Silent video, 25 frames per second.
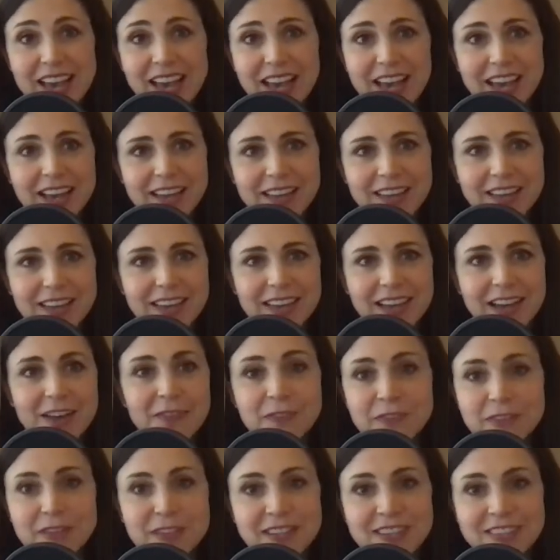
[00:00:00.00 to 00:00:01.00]
It,
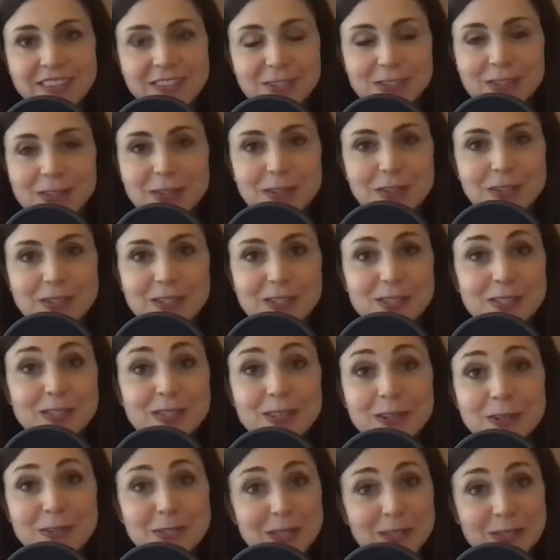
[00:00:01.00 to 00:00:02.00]
everything just looked
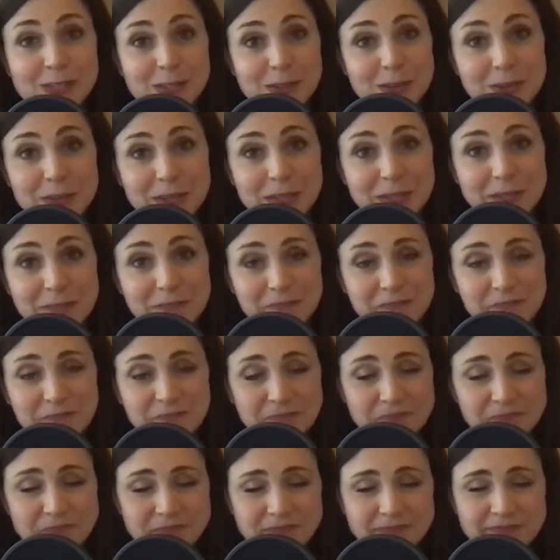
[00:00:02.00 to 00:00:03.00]
so, so, so good.
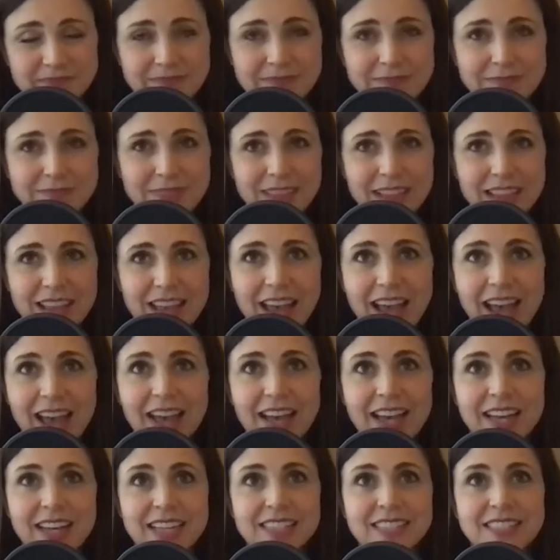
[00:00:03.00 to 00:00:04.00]

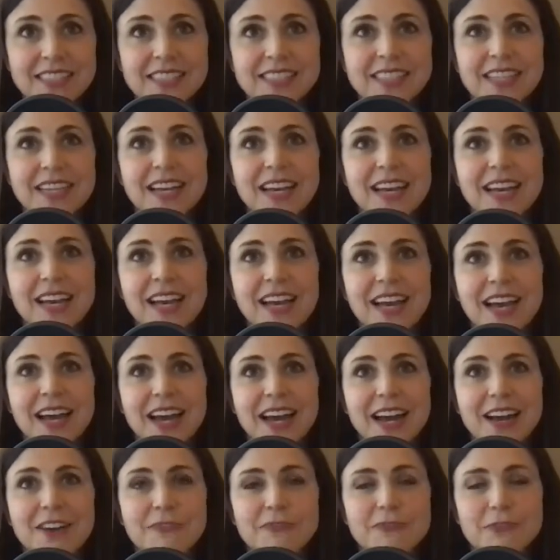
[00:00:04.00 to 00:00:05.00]
And
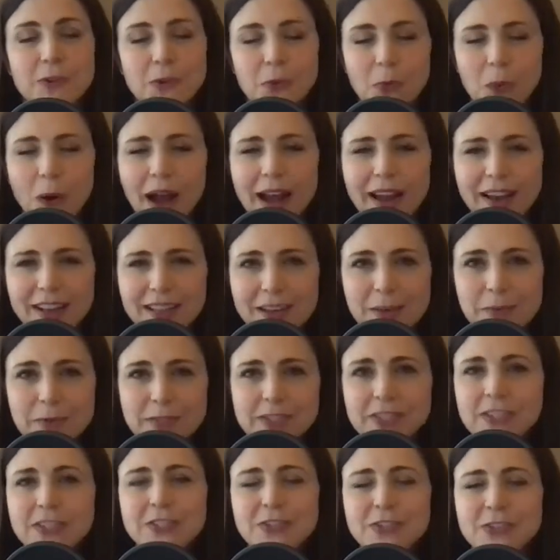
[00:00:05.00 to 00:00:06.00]
for a while, I
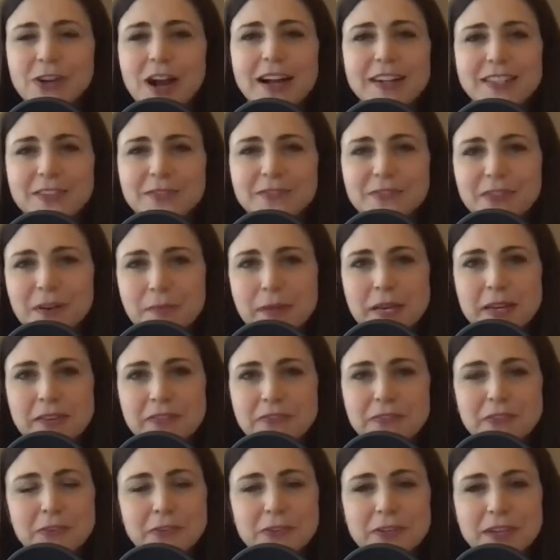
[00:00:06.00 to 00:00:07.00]
was distracted from it
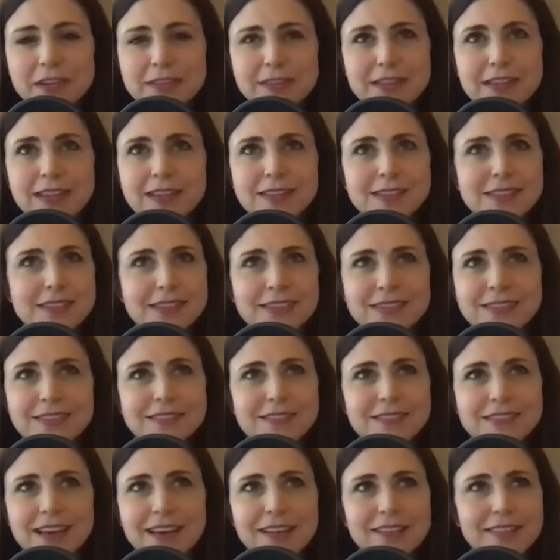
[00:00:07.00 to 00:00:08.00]
for at least,
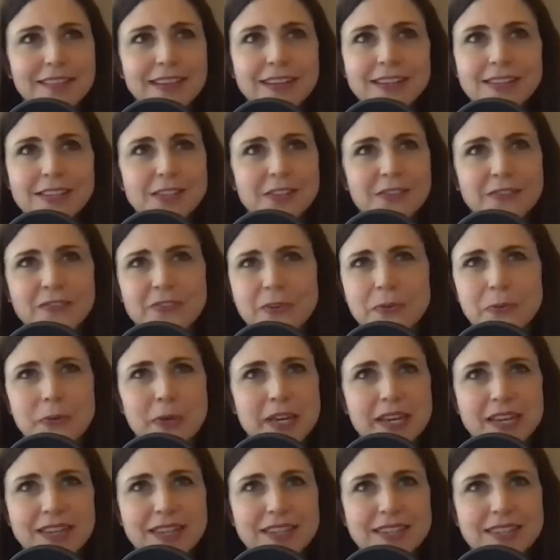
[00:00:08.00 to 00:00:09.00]
at least a few
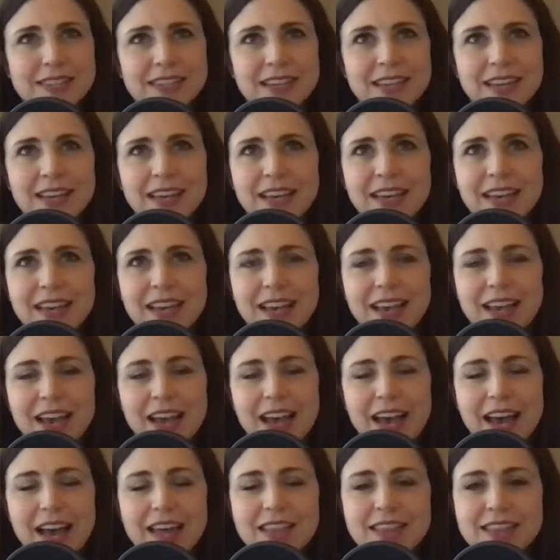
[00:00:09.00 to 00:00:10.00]
weeks.
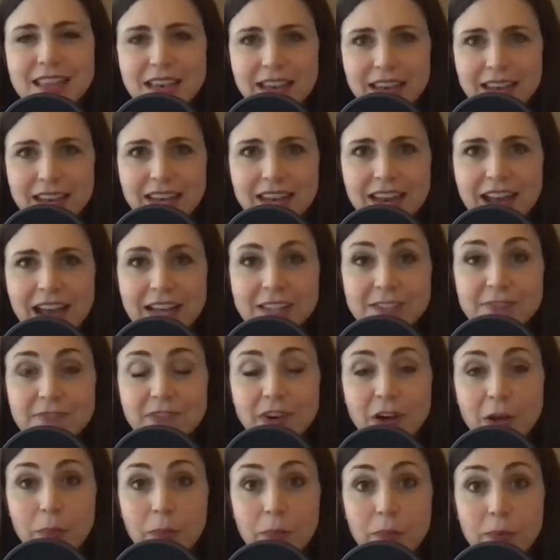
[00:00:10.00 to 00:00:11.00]
And then as
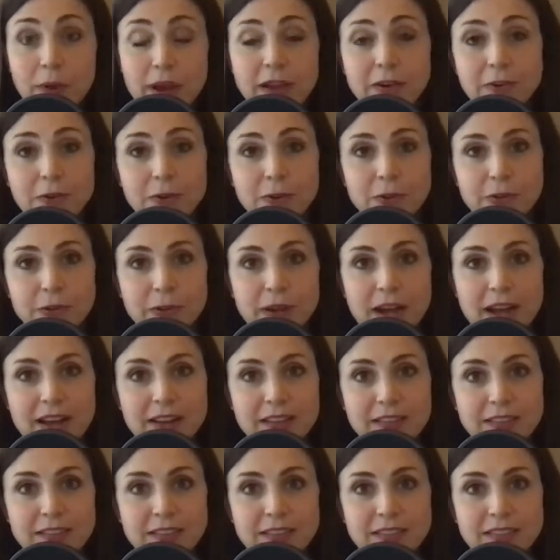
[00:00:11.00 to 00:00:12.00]
fall break rolled
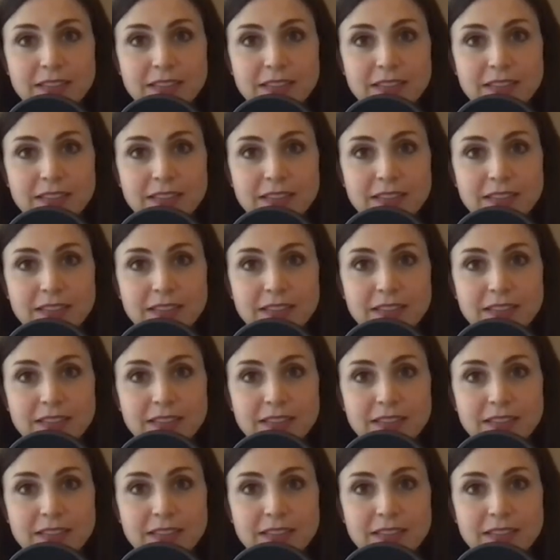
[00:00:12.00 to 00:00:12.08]
around,